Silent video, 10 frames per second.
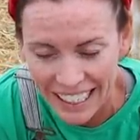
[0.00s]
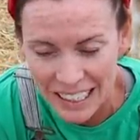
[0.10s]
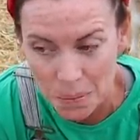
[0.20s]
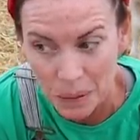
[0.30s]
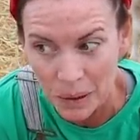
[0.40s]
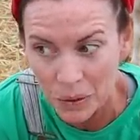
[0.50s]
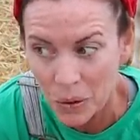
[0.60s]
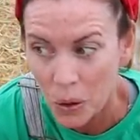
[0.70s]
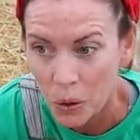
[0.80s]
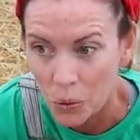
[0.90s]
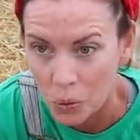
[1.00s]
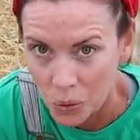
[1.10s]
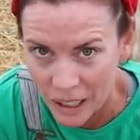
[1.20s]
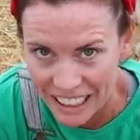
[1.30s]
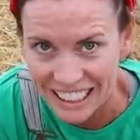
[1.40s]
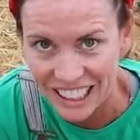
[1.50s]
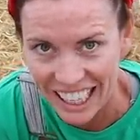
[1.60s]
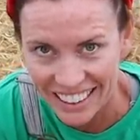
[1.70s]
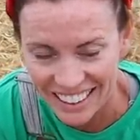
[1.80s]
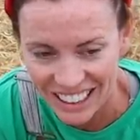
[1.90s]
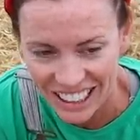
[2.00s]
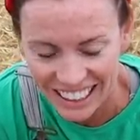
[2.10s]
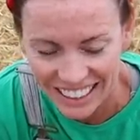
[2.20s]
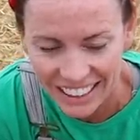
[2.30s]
It's been really challenging.